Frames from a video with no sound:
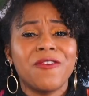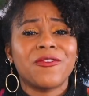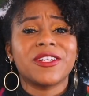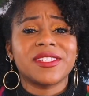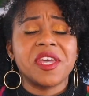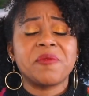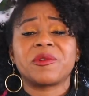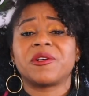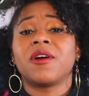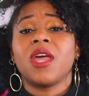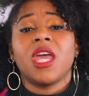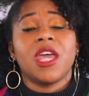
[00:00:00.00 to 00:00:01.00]
For example,
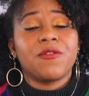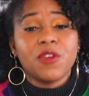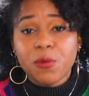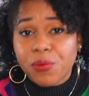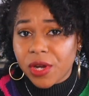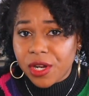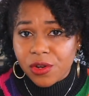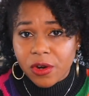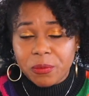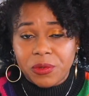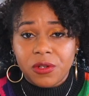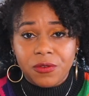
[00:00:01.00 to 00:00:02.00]
if you print your
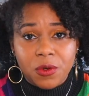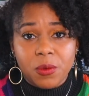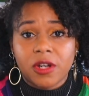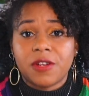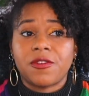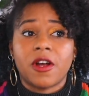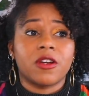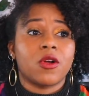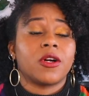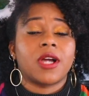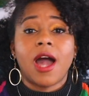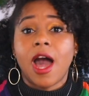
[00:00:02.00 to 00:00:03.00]
beautiful work of art
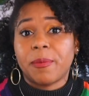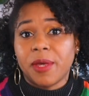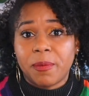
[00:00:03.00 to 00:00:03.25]
on copy